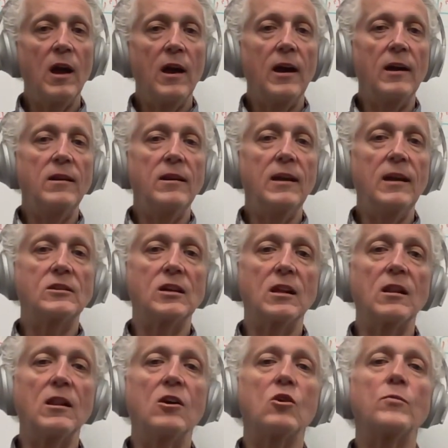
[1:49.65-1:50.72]
It needs a
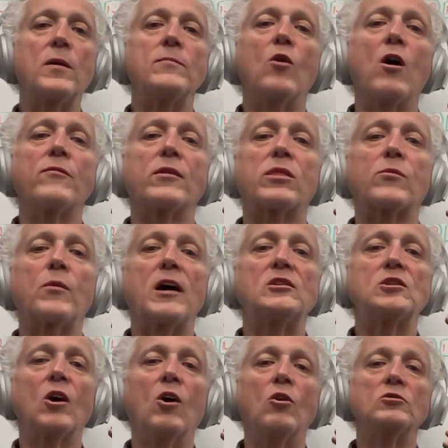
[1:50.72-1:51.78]
little bit more of a
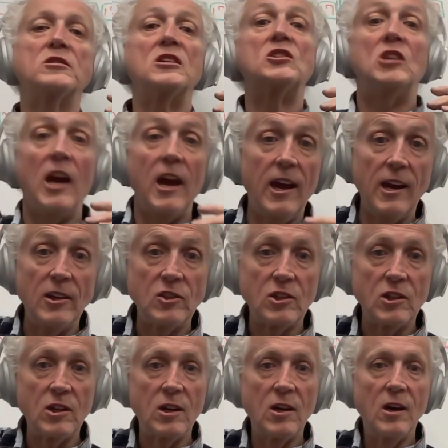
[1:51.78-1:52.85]
threshold to change,
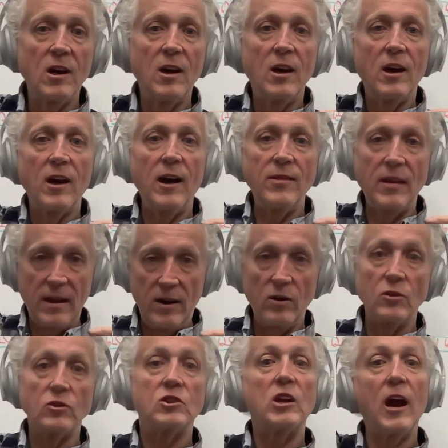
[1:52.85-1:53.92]
and then
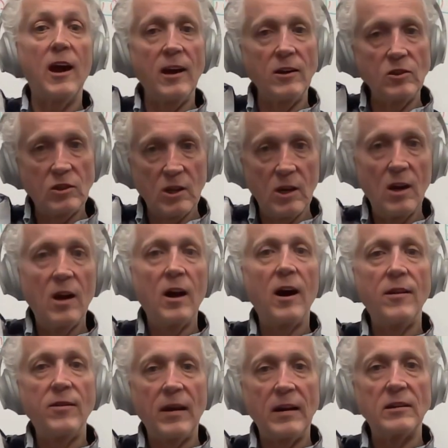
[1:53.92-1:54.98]
it'll change,
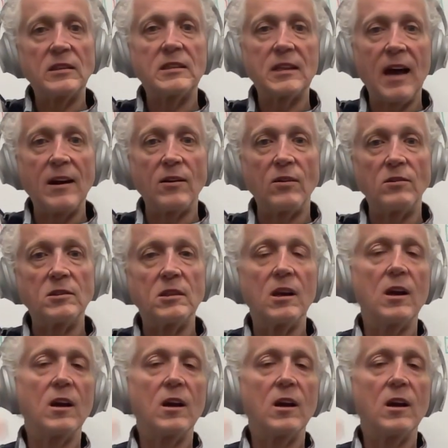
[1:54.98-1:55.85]
and then it settles